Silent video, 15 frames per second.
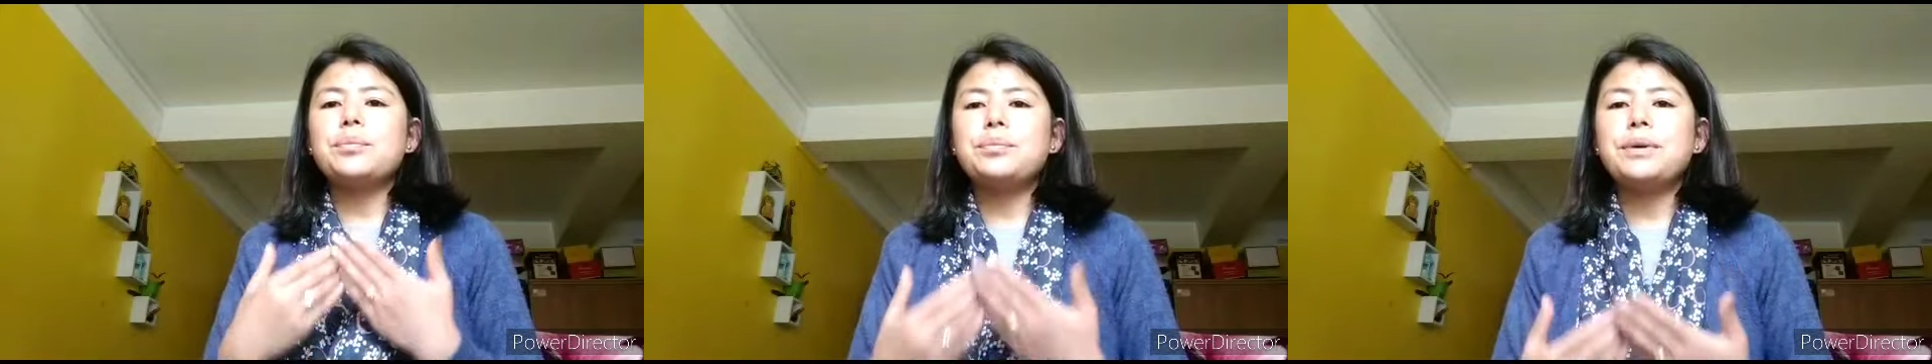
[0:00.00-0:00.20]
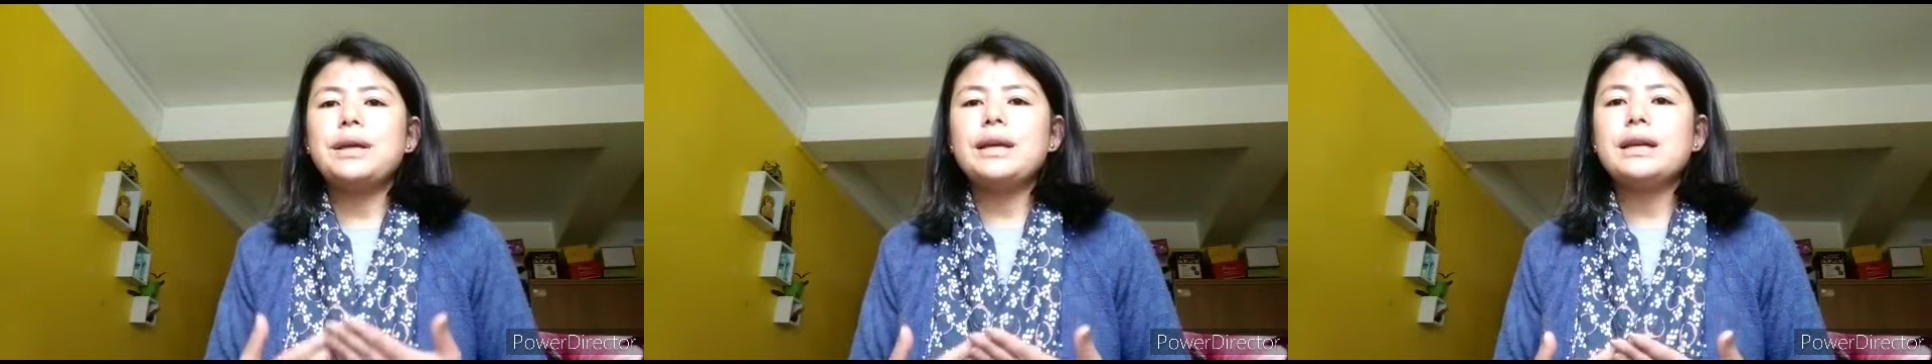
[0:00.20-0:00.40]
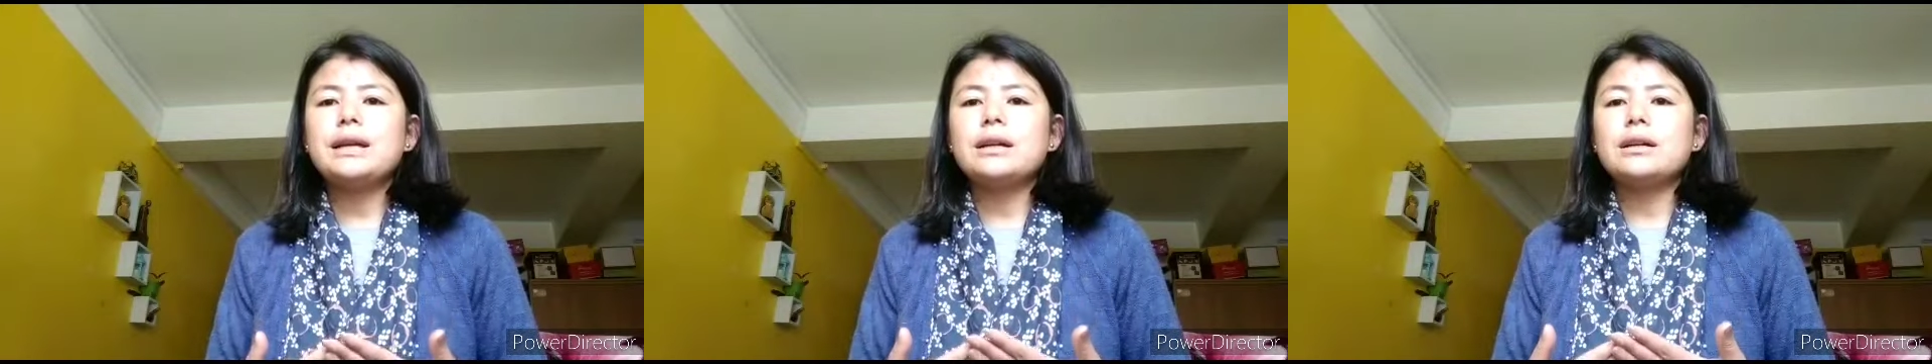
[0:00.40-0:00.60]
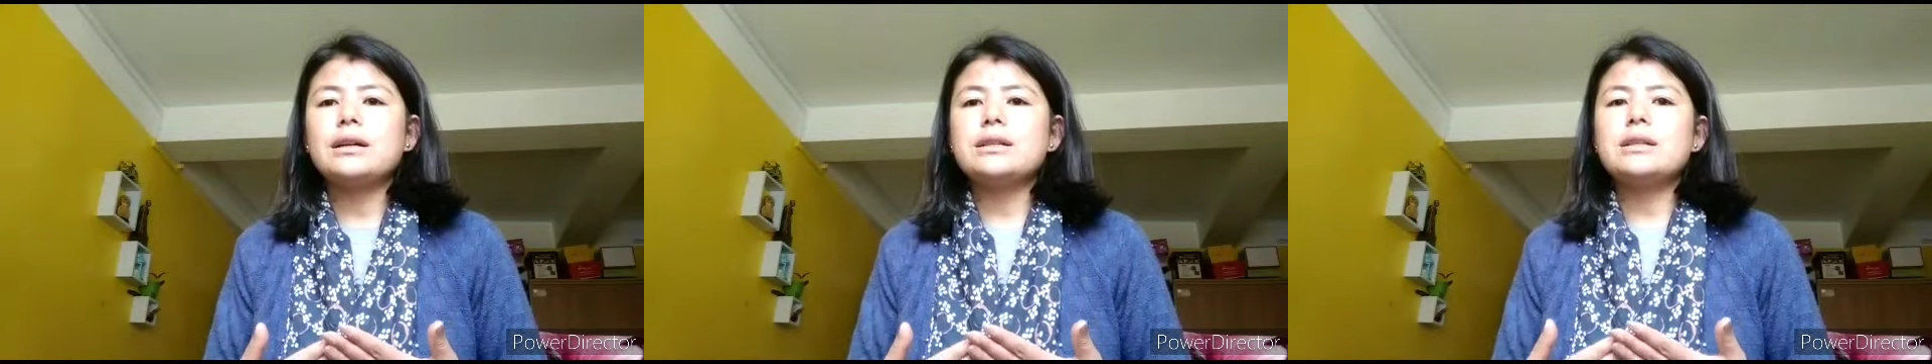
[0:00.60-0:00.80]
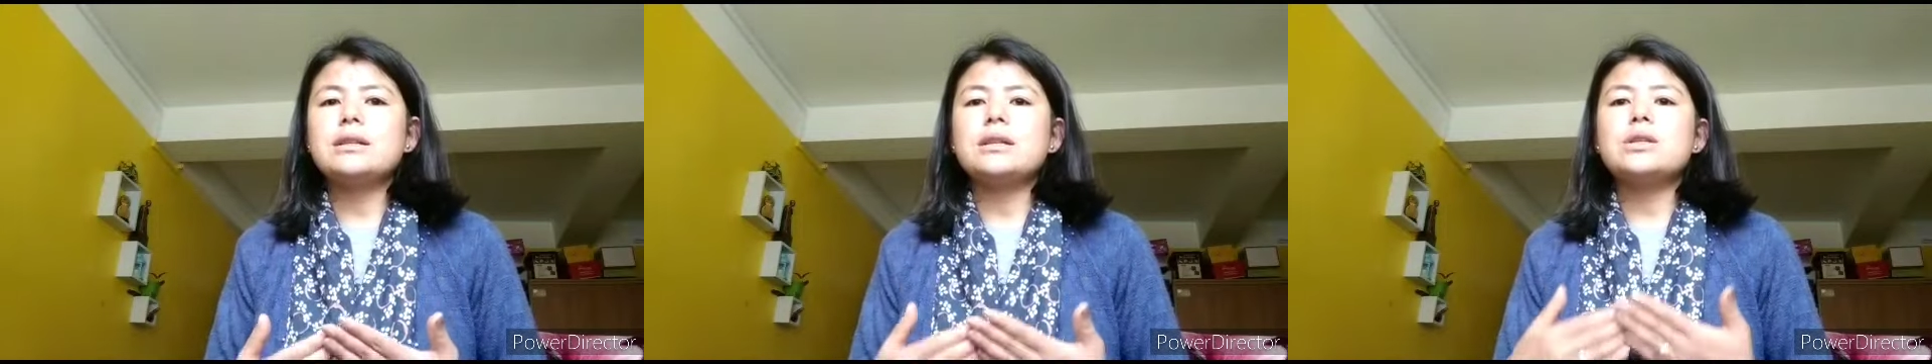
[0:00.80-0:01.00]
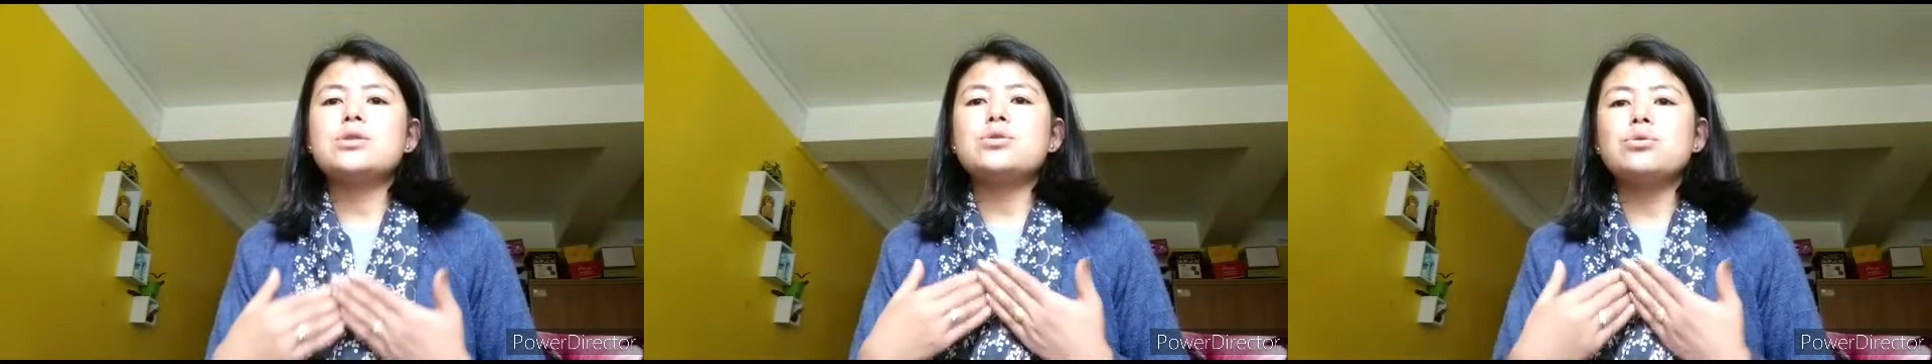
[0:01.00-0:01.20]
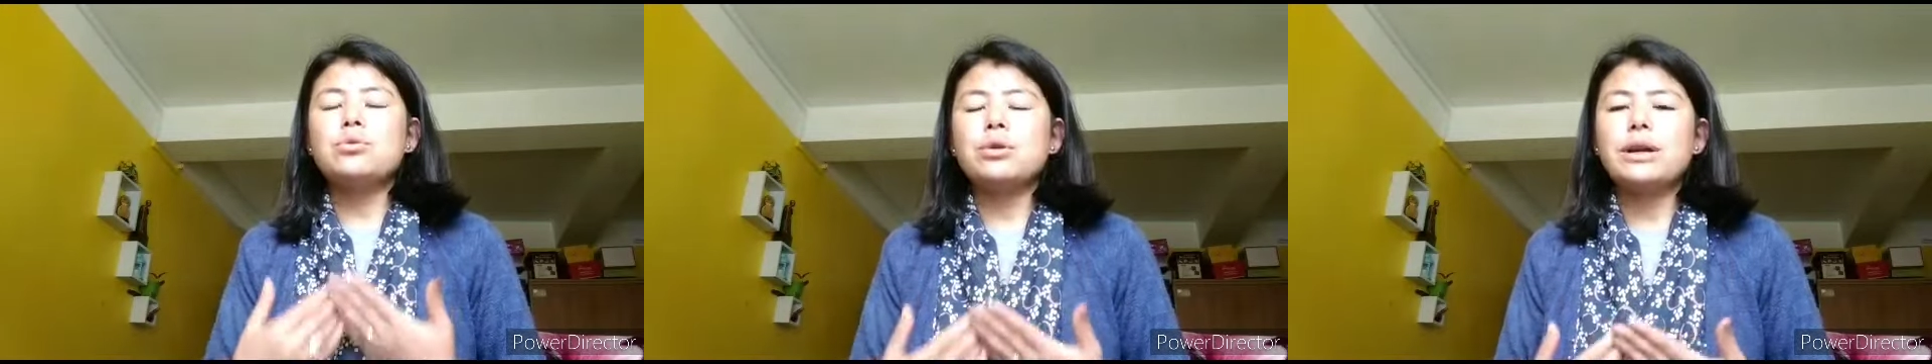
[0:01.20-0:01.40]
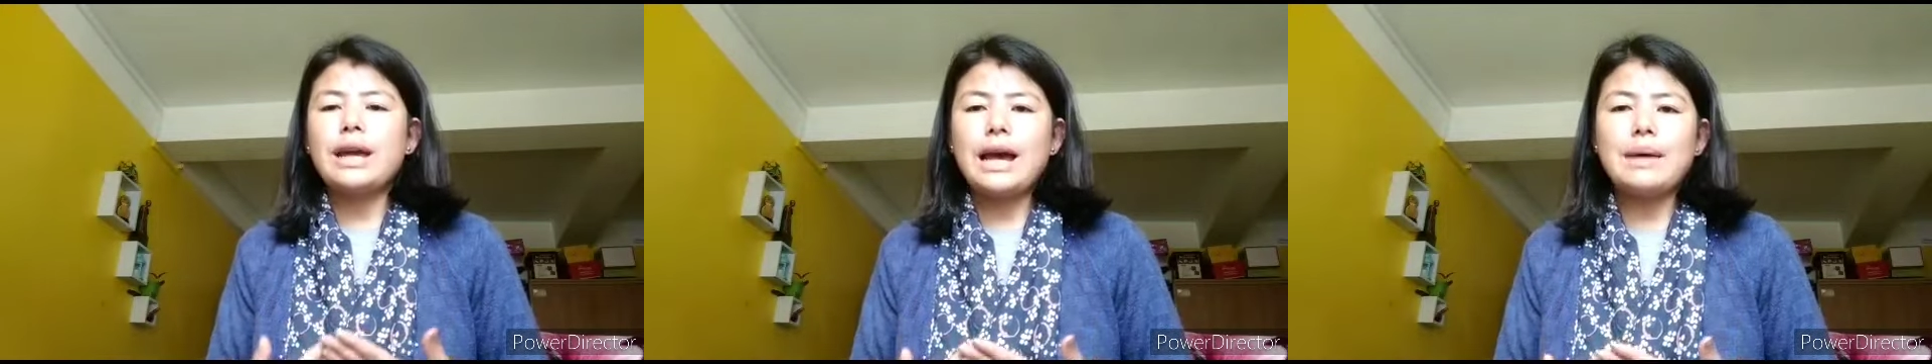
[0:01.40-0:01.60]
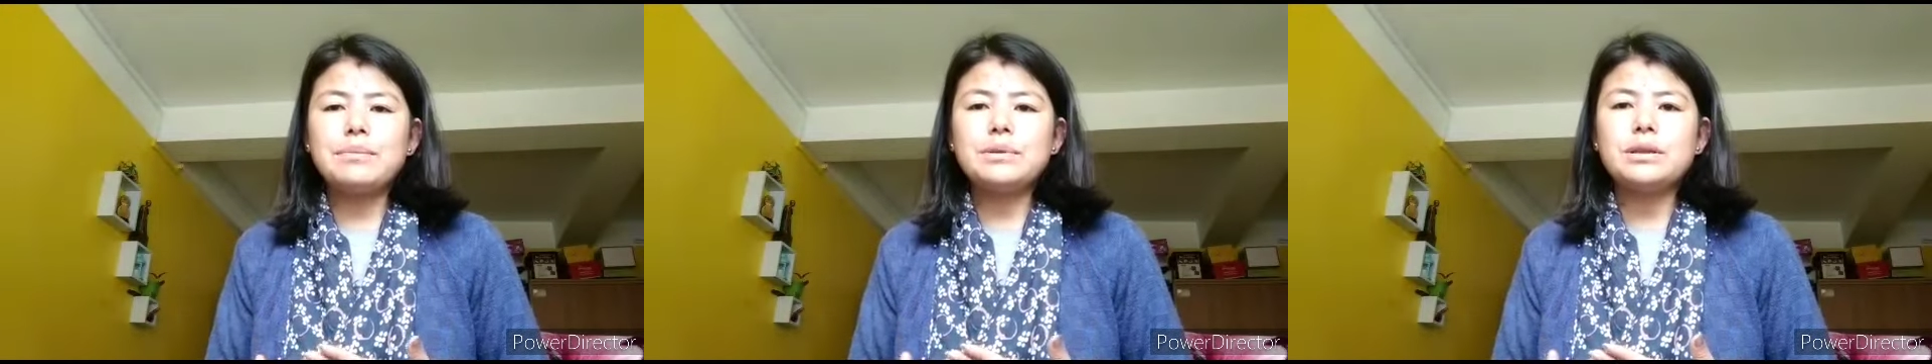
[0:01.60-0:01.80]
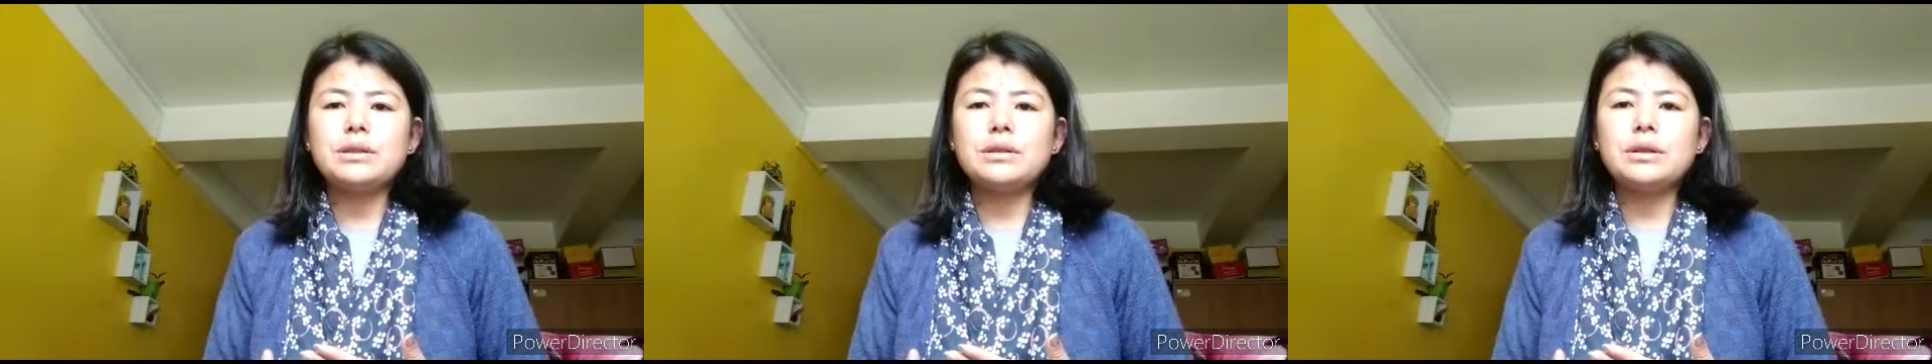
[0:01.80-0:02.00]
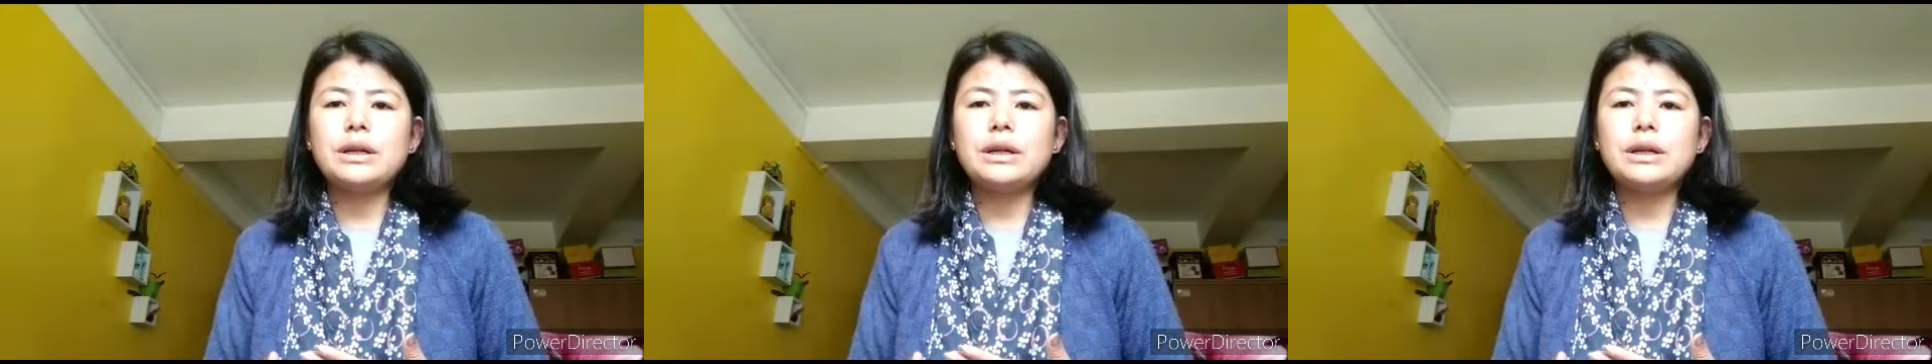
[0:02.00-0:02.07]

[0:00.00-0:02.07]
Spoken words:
peak, isn't it, snow capped,